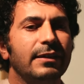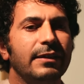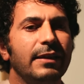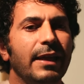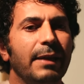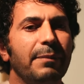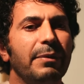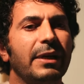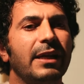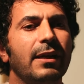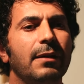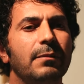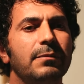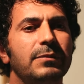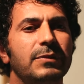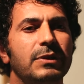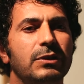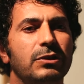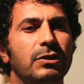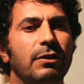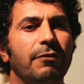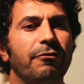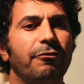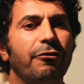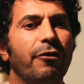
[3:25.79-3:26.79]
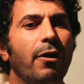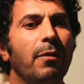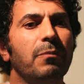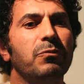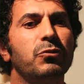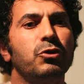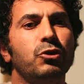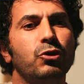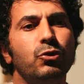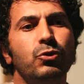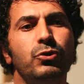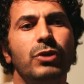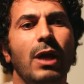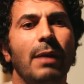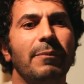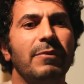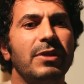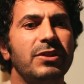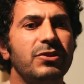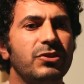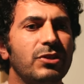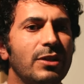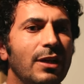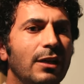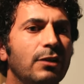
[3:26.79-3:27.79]
They become from
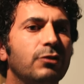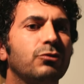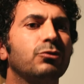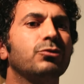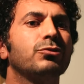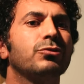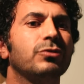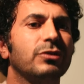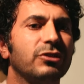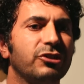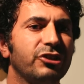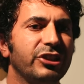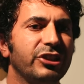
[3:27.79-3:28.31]
two-dimensional to